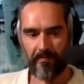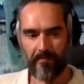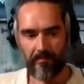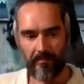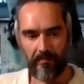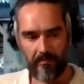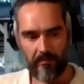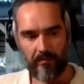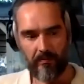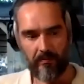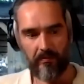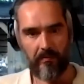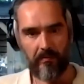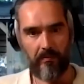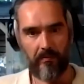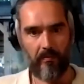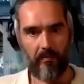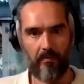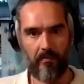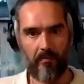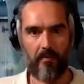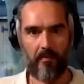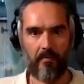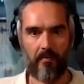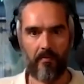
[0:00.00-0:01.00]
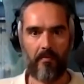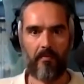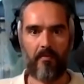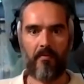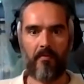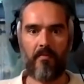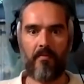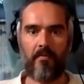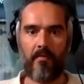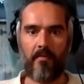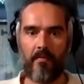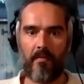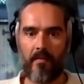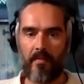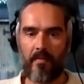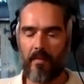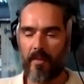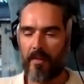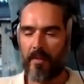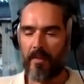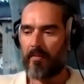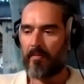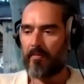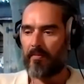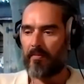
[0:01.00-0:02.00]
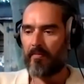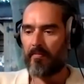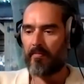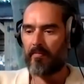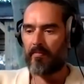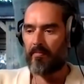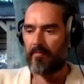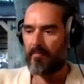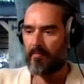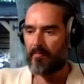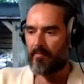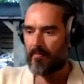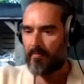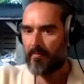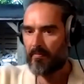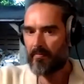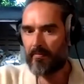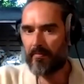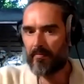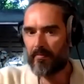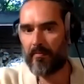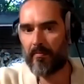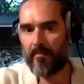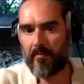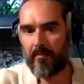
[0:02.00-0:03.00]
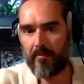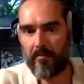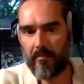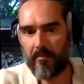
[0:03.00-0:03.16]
No words are spoken by the person on screen.